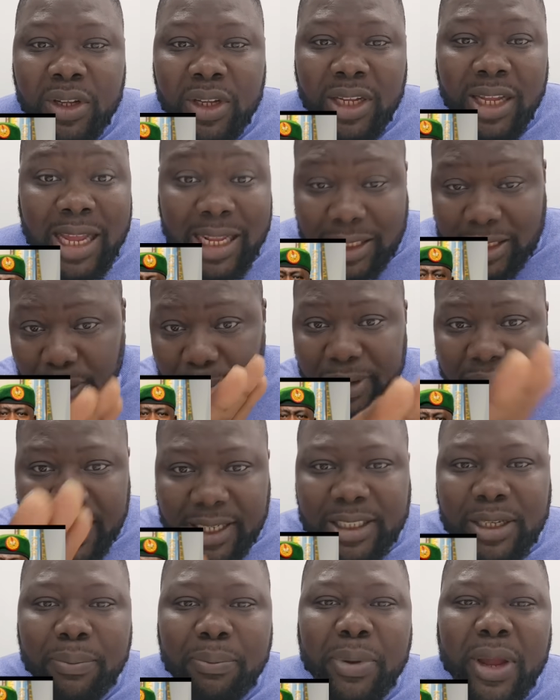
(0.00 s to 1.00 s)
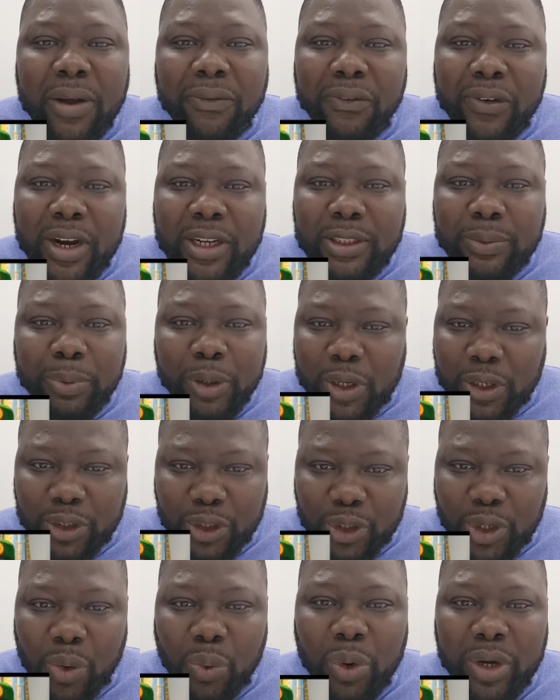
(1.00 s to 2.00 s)
Intimidating Biafrans because
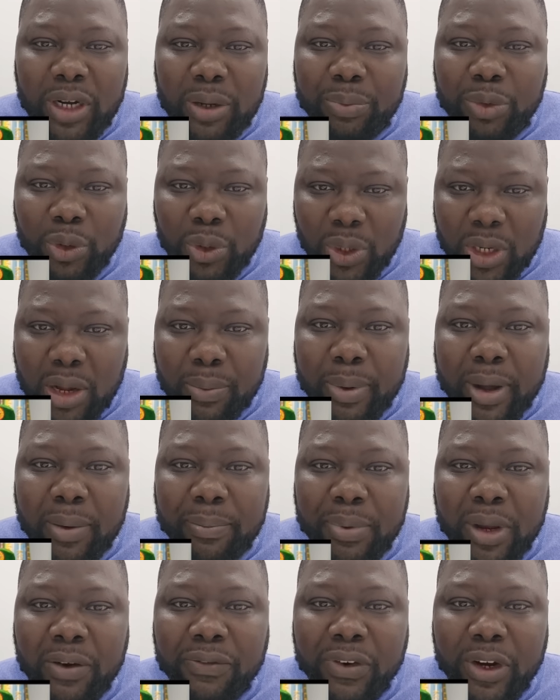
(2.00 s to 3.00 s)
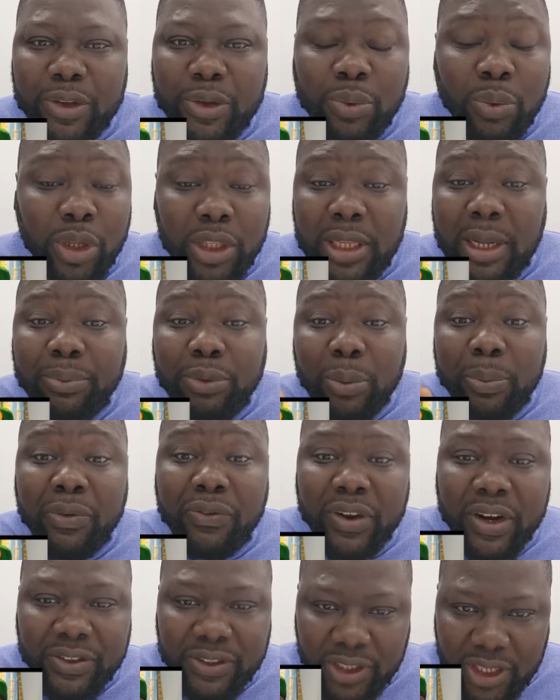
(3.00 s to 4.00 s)
you don't want them to talk about Biafran. You want them to be
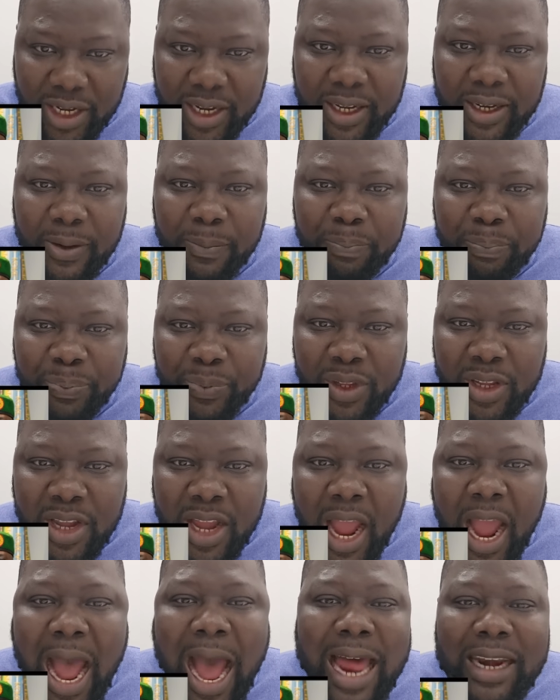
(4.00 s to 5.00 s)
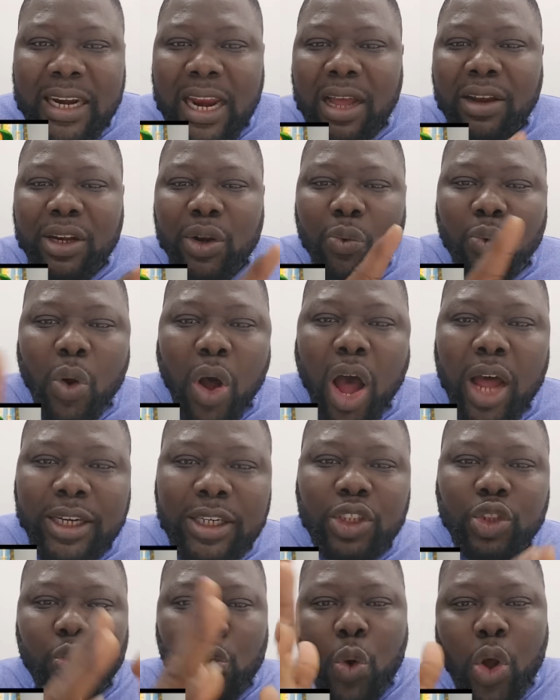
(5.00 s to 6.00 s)
very scared. And now the world
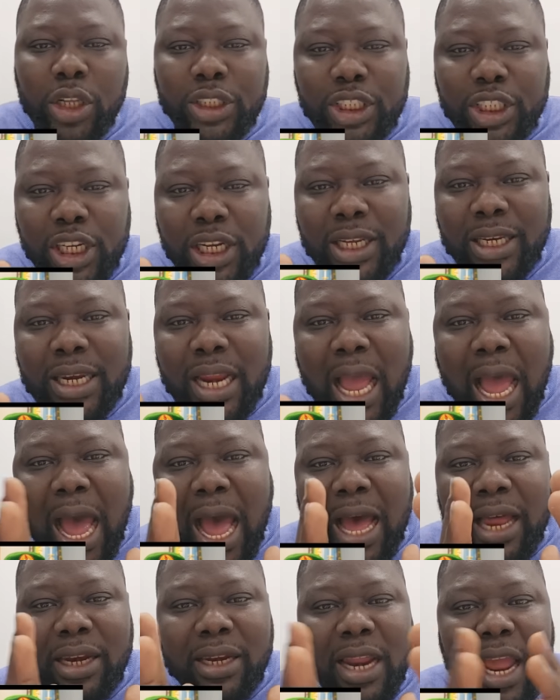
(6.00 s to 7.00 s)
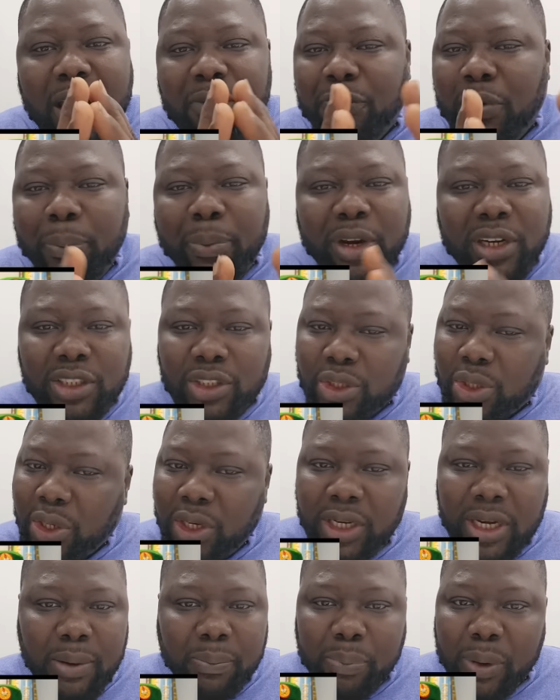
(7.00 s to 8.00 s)
is watching and everybody's
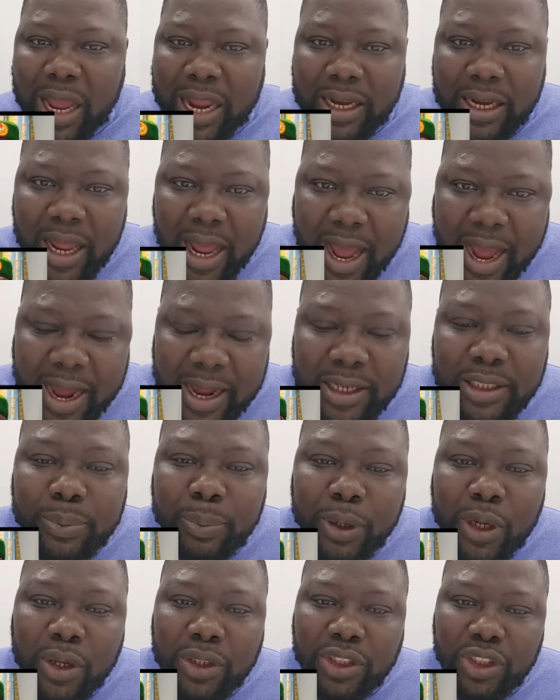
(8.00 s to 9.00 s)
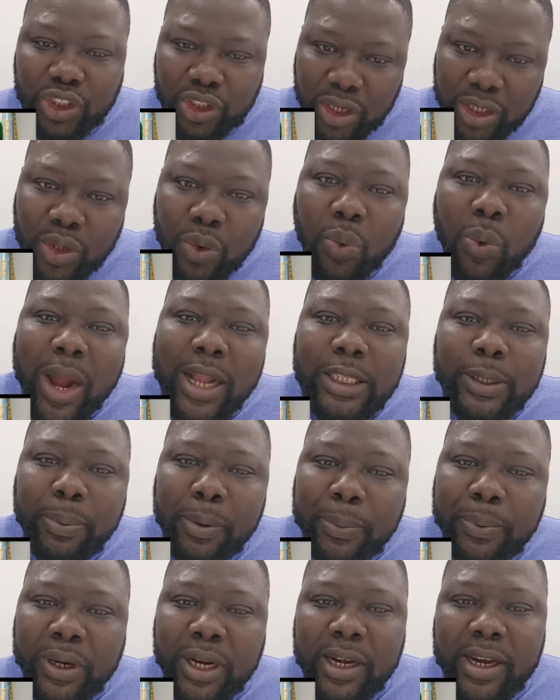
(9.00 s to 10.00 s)
turning a blind eyes because it's not the white
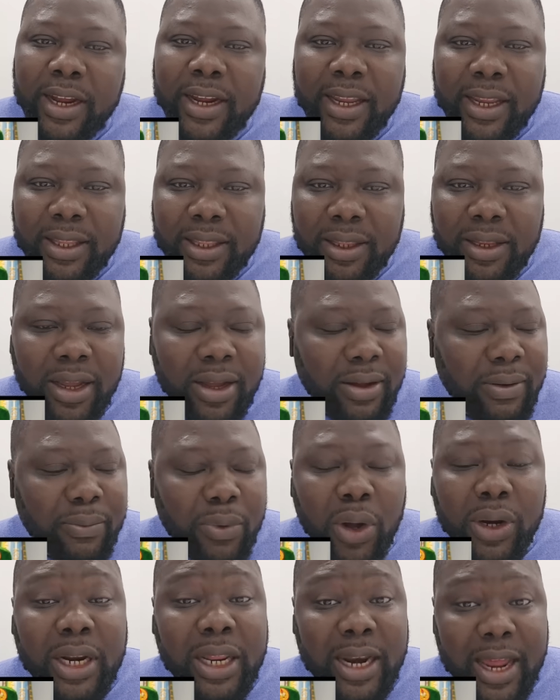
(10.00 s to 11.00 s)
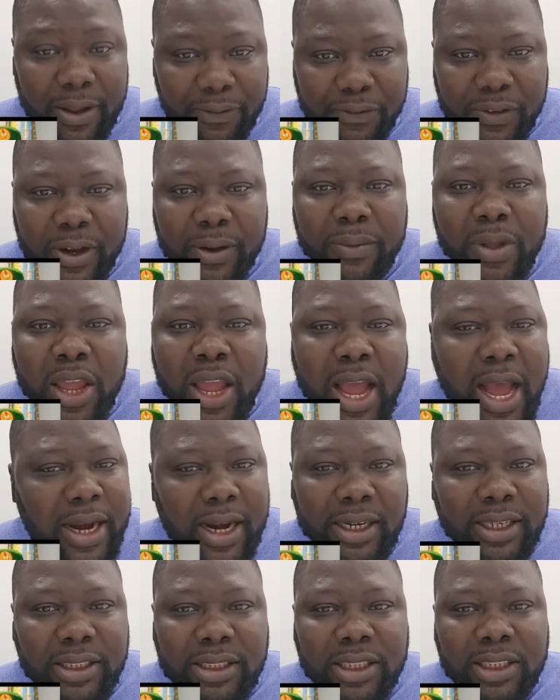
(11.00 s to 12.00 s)
people that they're unaliving. And
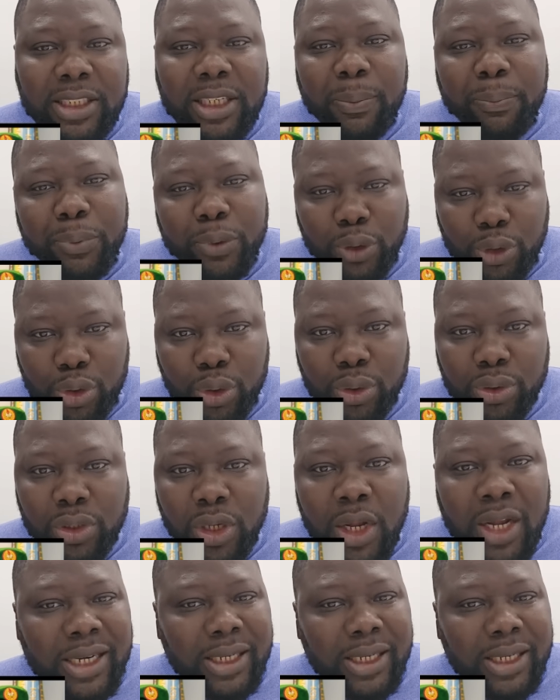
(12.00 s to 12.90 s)
that is a simple truth.